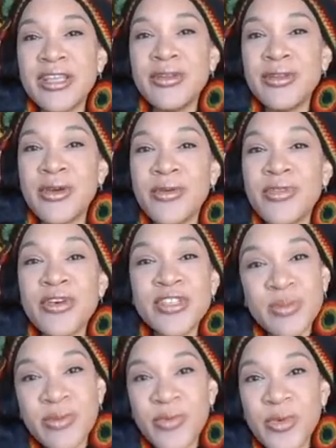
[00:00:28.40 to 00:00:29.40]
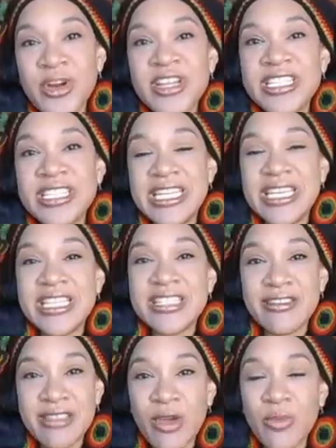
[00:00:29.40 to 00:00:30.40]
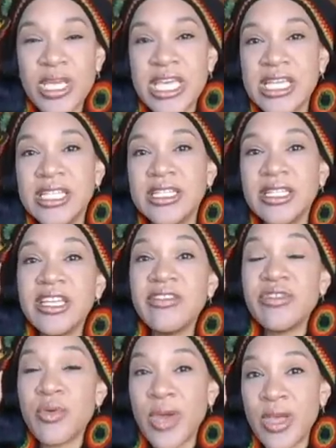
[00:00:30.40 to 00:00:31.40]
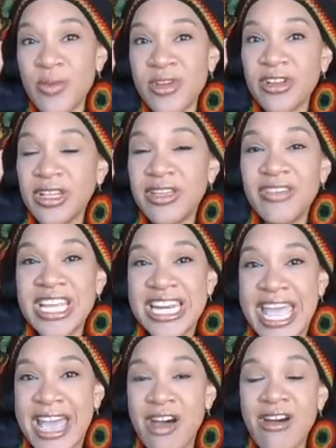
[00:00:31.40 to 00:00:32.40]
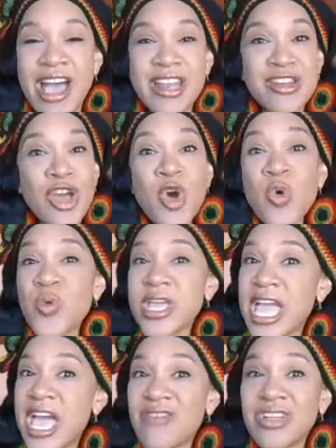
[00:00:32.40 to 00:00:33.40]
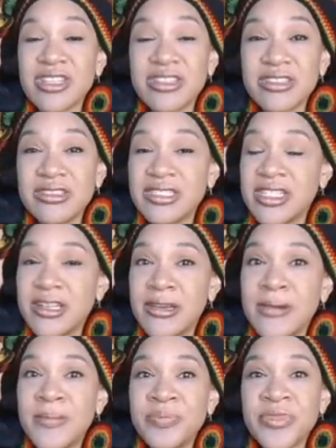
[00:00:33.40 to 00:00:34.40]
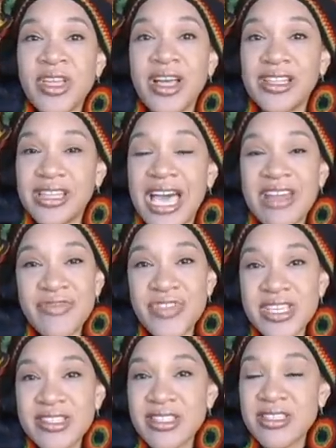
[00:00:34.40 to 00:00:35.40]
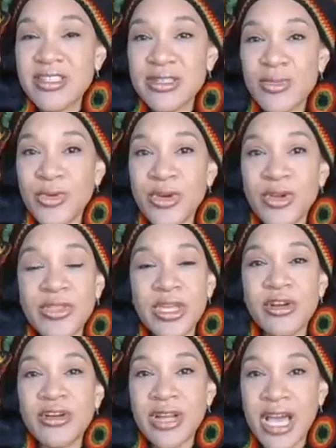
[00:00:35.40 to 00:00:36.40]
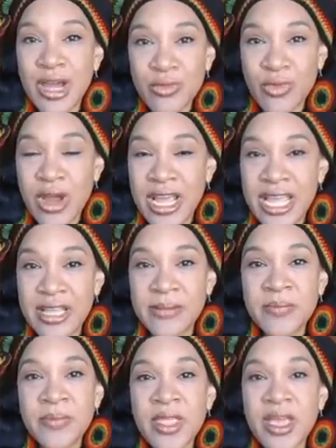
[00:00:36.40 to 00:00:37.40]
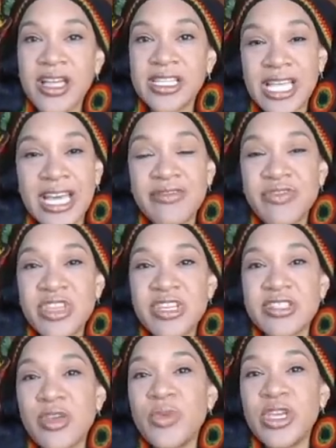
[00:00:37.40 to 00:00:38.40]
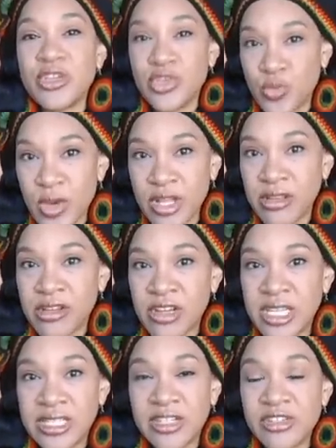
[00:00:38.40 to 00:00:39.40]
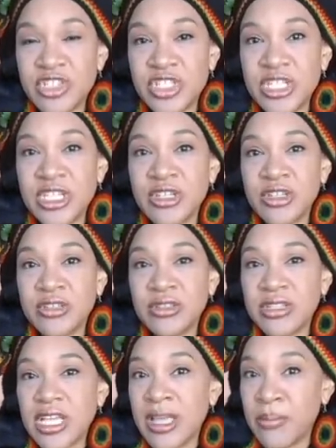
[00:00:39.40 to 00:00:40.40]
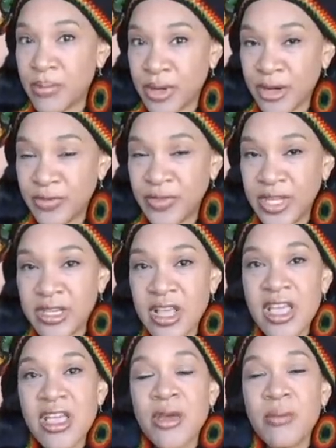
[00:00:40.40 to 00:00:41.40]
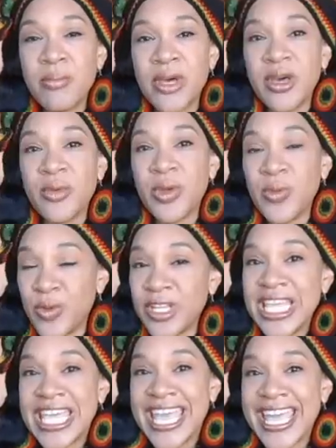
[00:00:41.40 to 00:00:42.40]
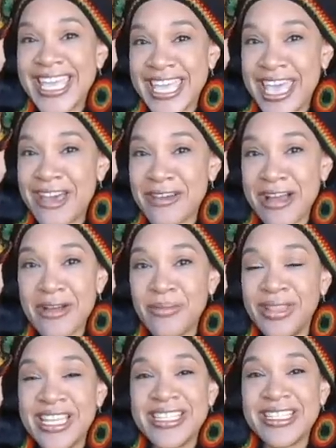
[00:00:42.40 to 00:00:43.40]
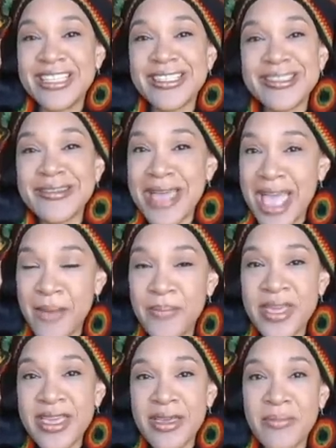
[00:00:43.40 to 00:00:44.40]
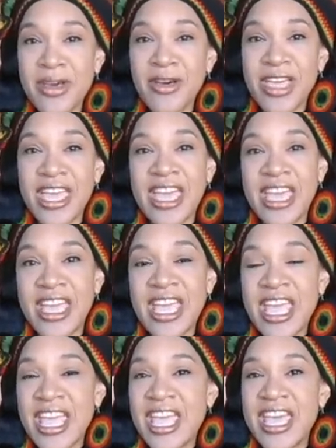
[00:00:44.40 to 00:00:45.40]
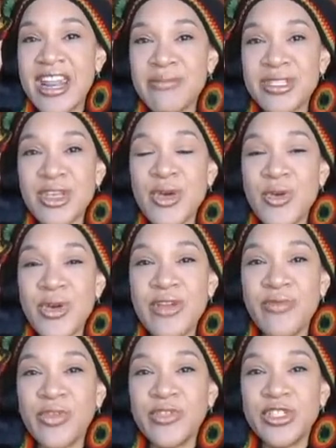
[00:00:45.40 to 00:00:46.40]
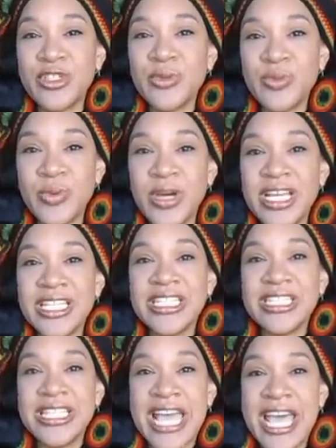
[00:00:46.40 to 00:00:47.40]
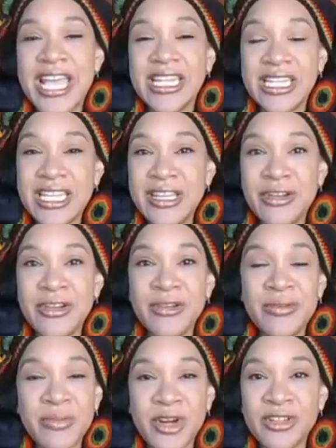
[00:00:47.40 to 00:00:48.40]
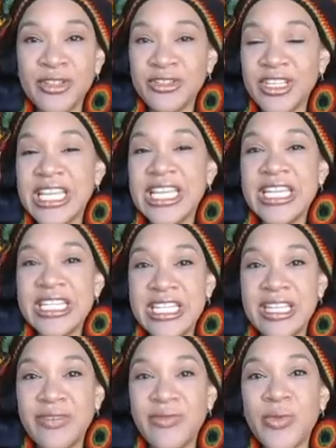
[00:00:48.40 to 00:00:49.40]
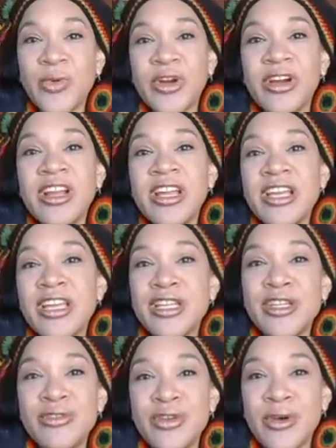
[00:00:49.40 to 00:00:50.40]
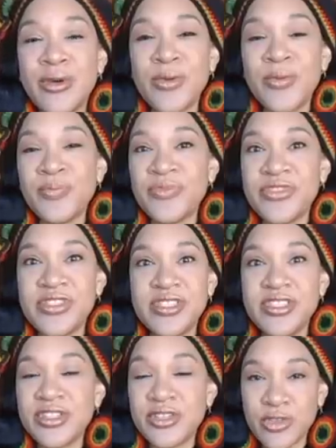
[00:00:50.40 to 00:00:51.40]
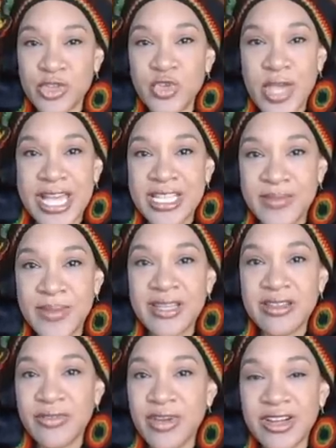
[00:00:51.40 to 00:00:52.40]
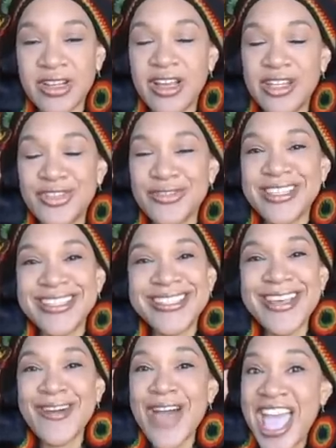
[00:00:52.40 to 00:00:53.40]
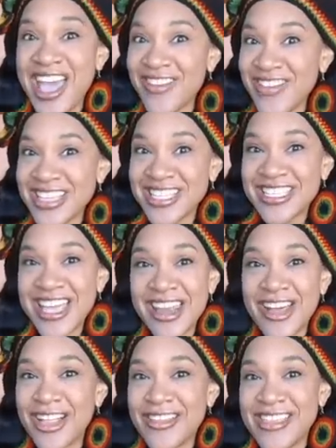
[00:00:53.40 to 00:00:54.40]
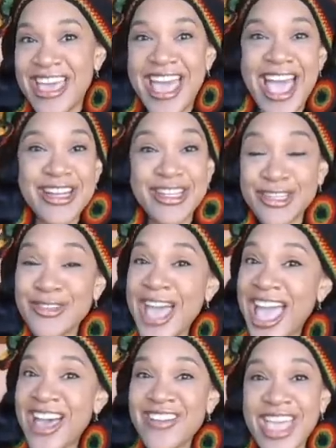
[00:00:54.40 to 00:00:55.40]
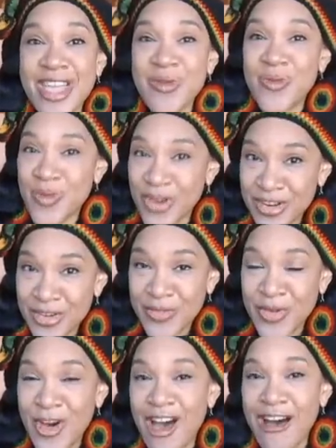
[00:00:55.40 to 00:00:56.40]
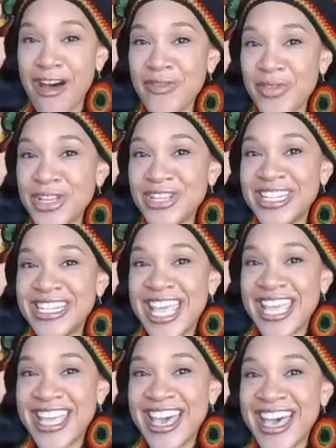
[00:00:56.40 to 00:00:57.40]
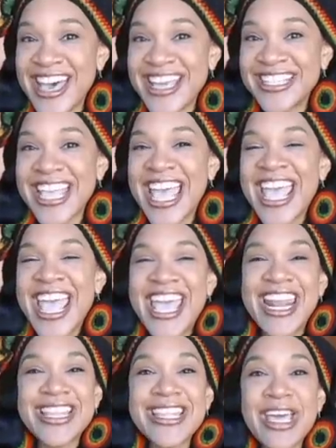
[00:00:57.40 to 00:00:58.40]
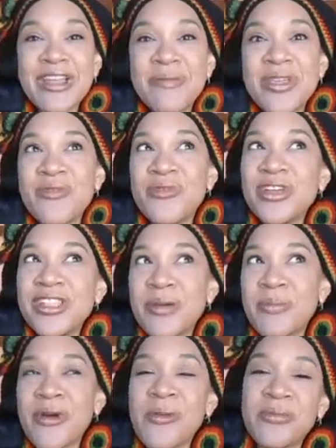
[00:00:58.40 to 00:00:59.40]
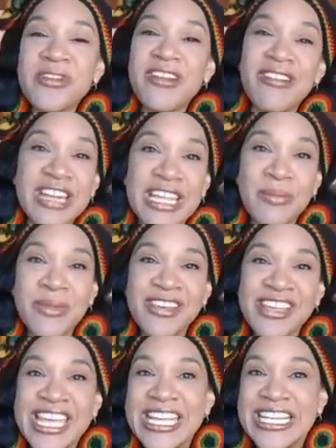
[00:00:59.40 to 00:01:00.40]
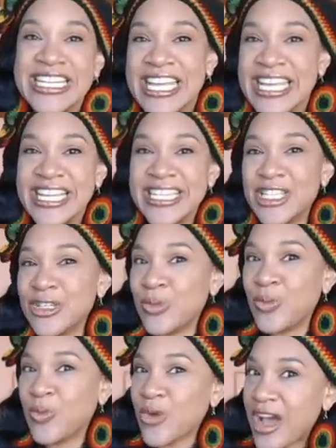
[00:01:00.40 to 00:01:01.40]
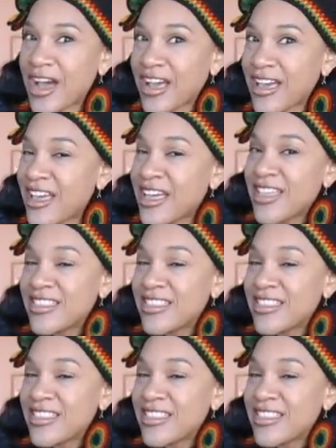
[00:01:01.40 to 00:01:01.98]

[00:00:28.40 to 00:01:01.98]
you know, those before us did so that we could live the way we are living now. I know we have a, you know, a lot of things in this world that are not right a lot of things that we could dwell on that are still imperfect, but we really can count our blessings. So happy MLK, and I'm so grateful to what that leader, Martin Luther King, did for, you know, the social aspect of our country. So having said all of that, I do have a wonderful haul for you today, guys. And I thought it would be really appropriate on MLK Day to rock